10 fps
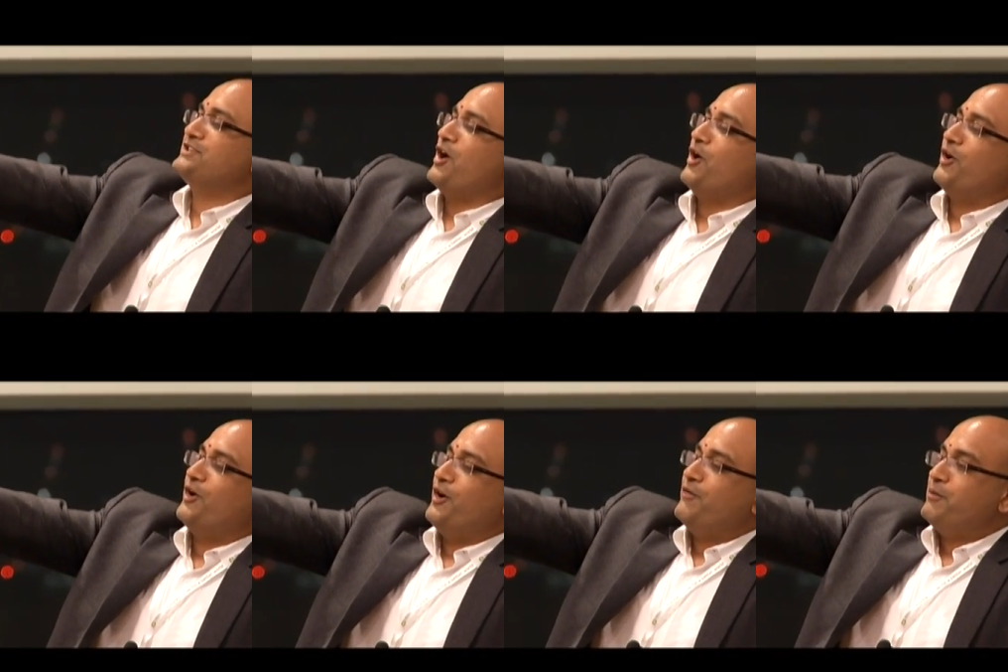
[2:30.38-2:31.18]

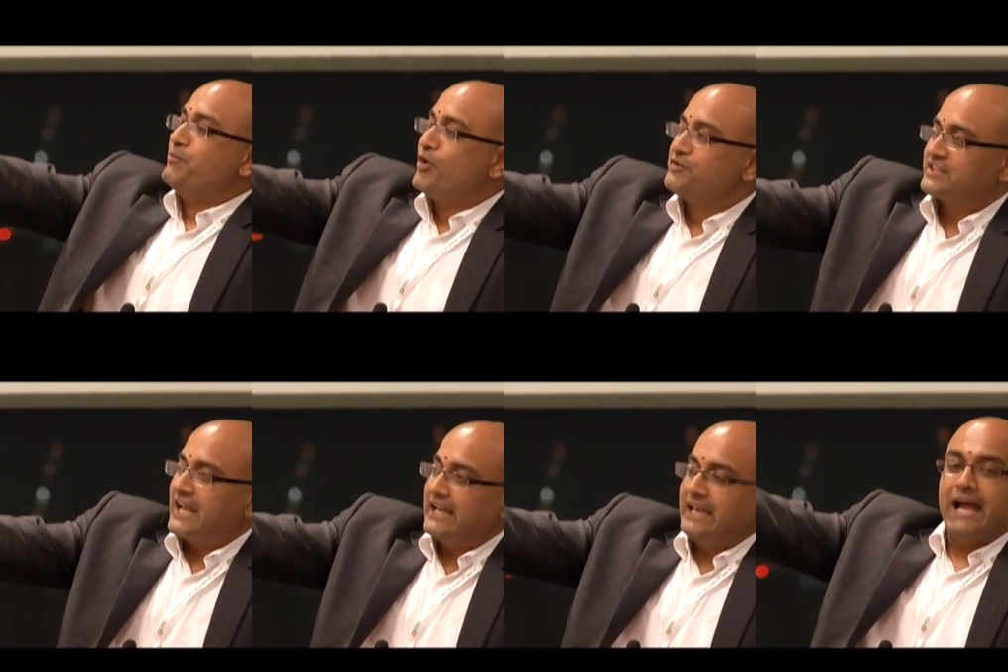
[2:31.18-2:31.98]
So we move
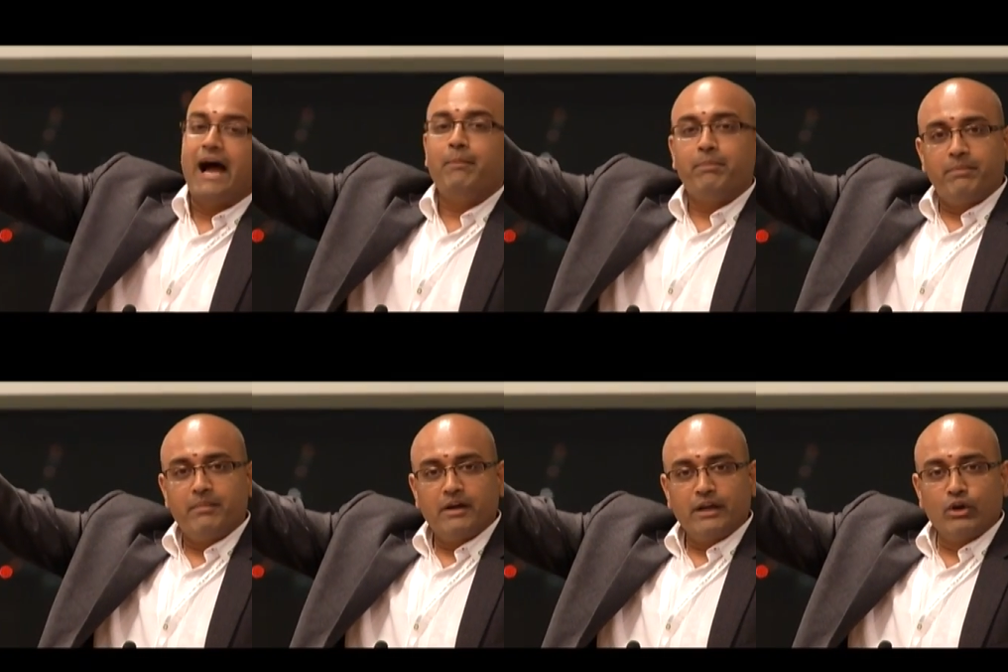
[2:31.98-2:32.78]
slightly
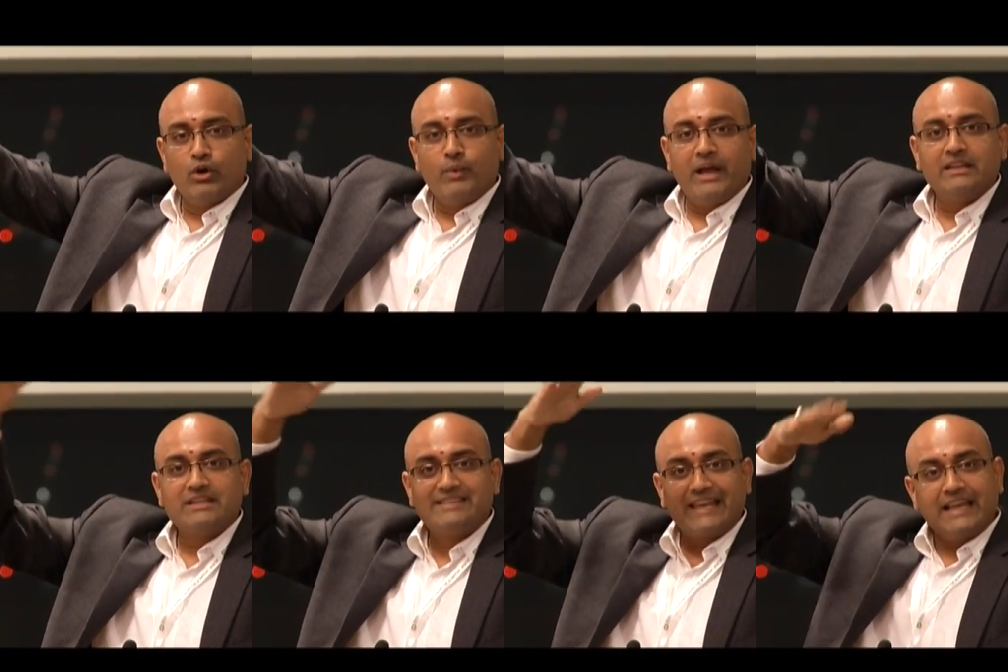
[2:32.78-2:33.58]
up, where
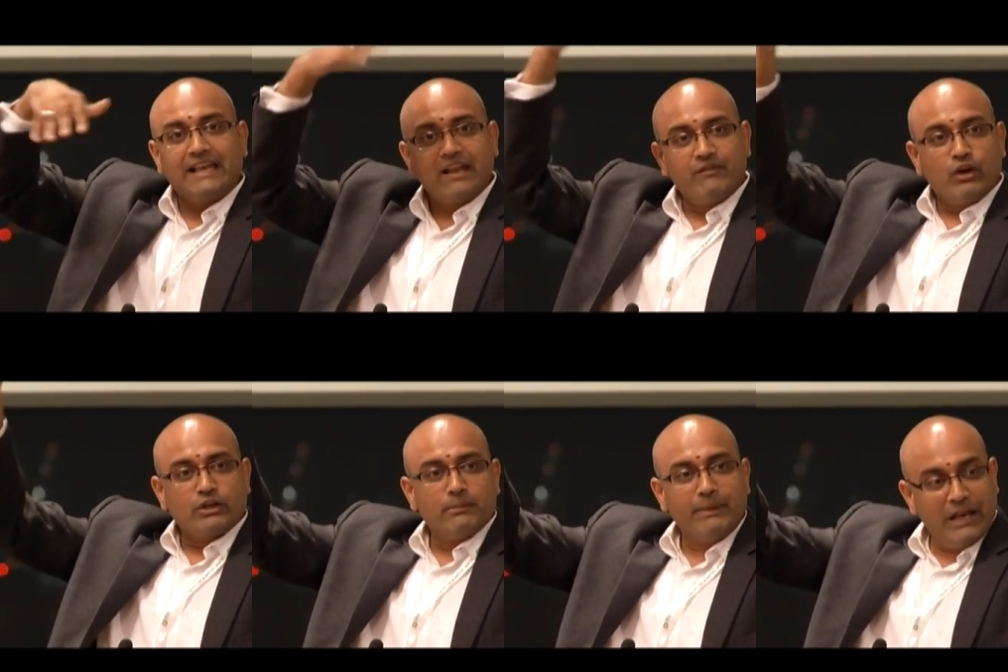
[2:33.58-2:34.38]
the second level
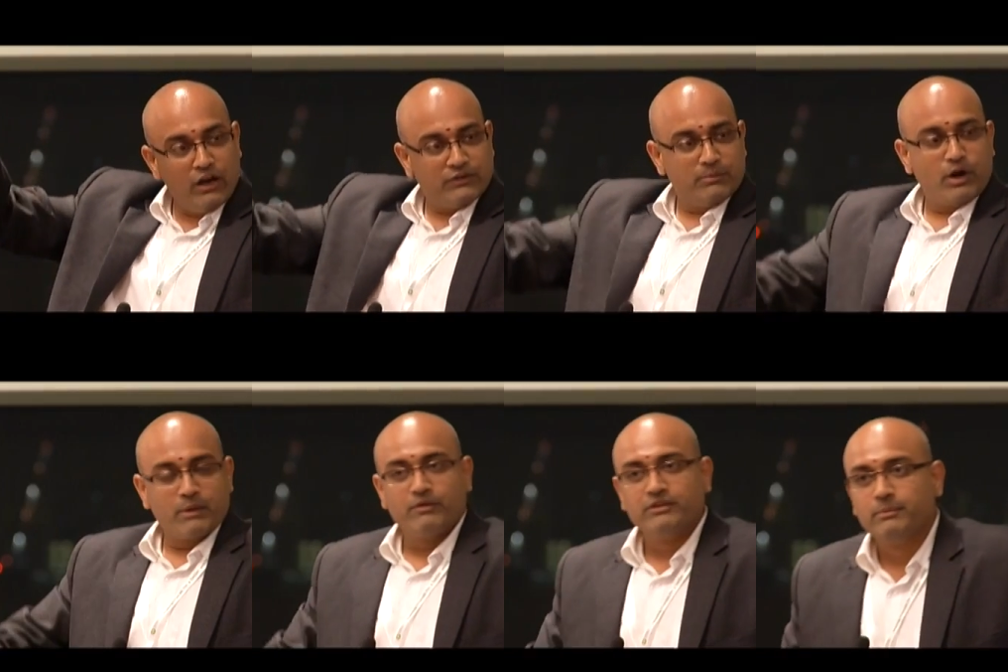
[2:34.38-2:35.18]
or the middle of the
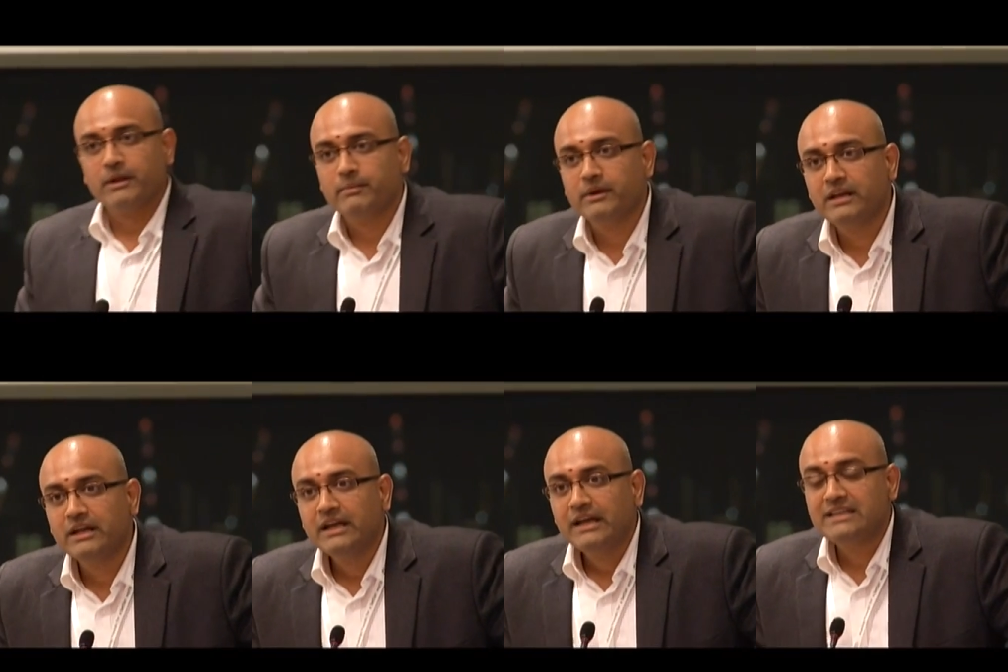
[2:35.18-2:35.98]
bottom of the pyramid
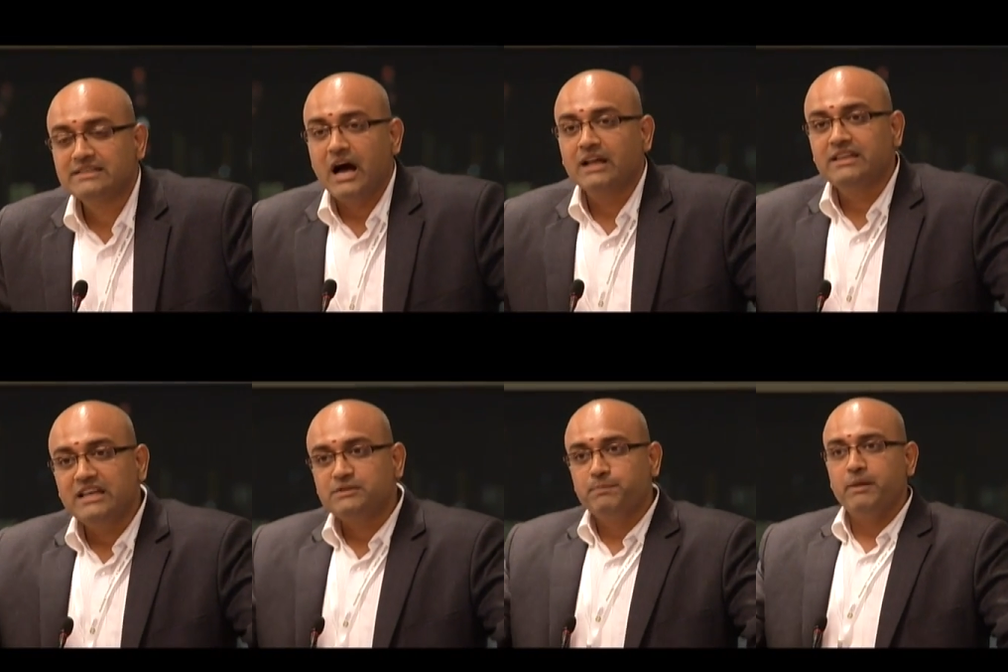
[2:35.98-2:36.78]
are
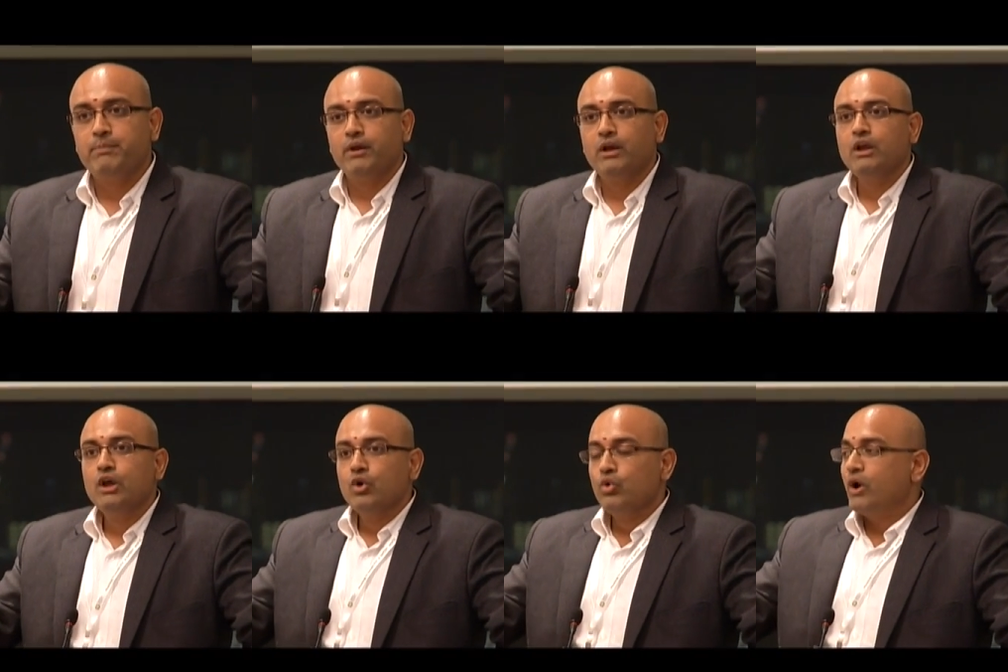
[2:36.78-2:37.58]
these people
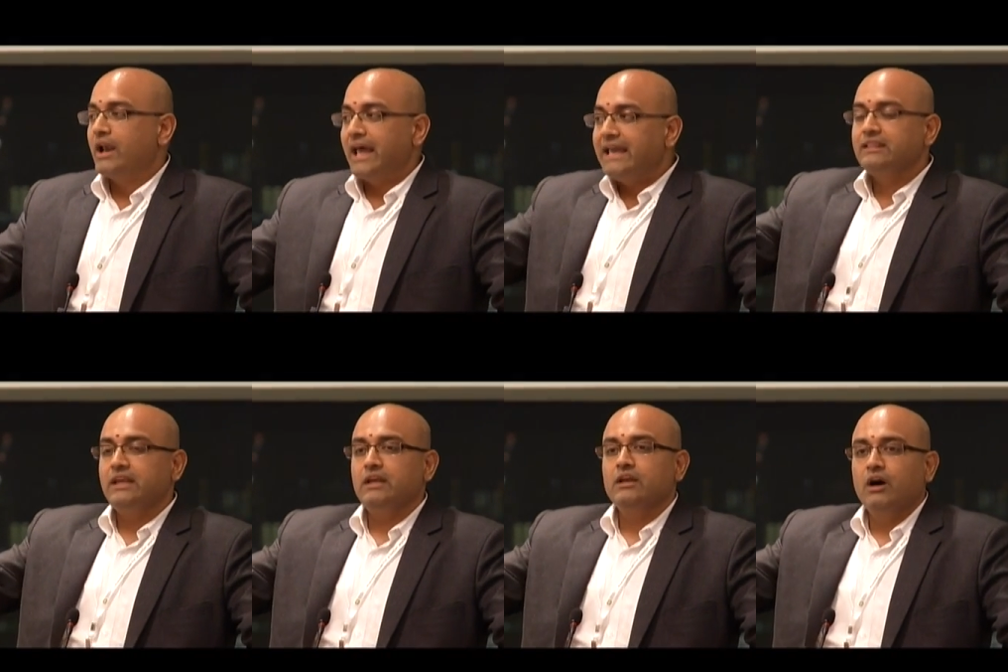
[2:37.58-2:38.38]
who are like
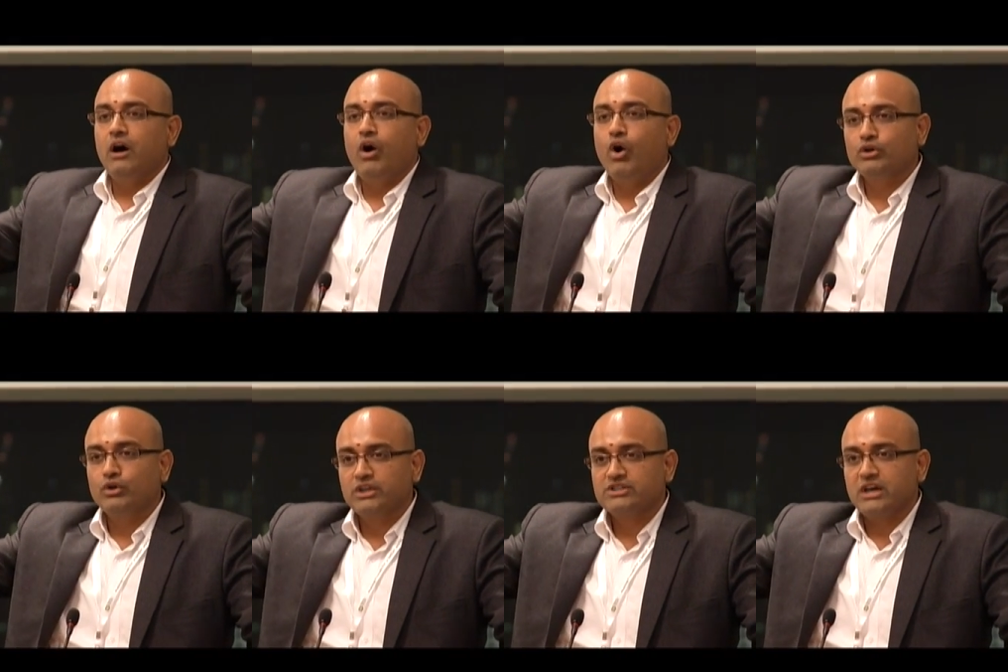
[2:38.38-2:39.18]
the
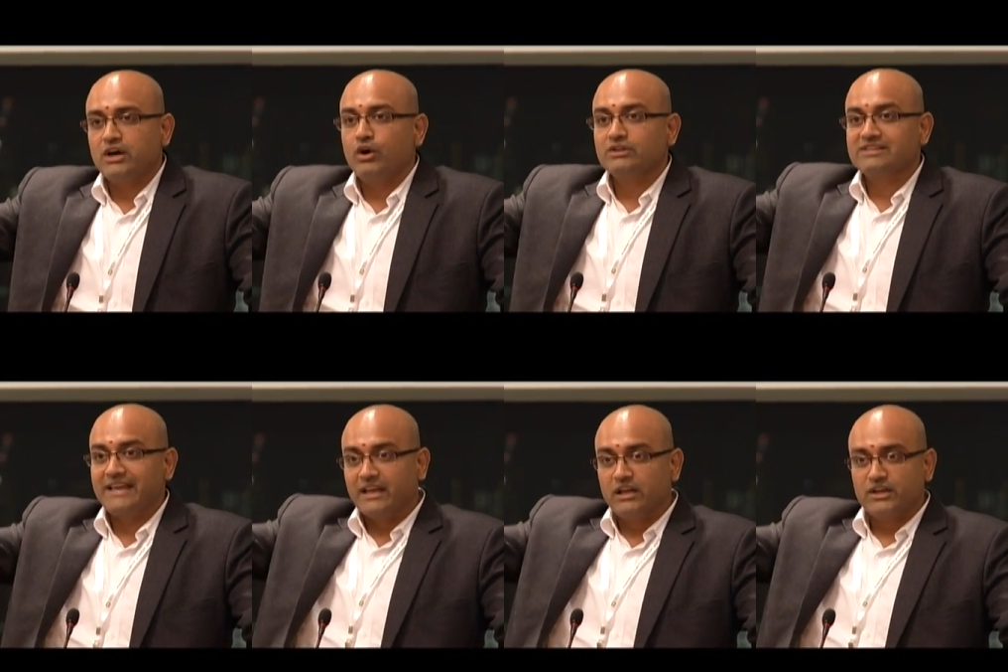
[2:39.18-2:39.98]
auto rickshaw or the
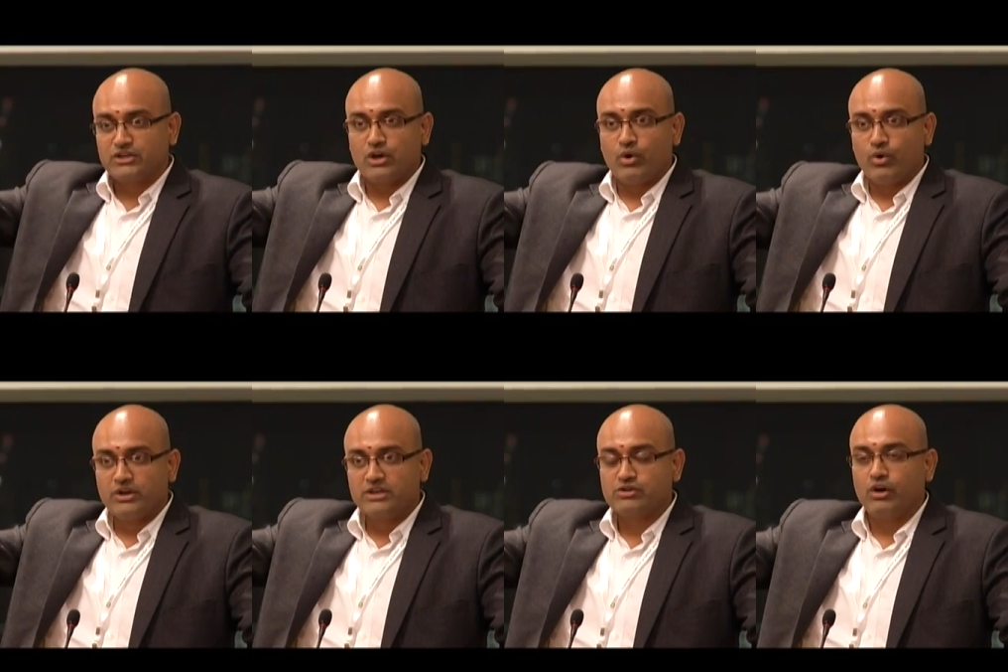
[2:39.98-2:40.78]
cycle rickshaw
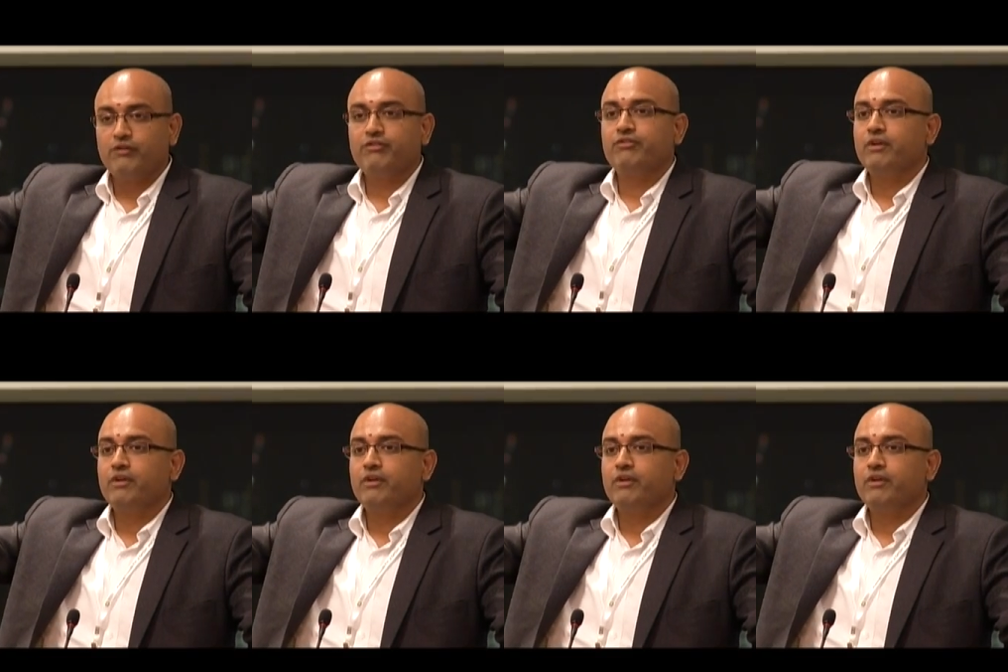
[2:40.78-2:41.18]
owners of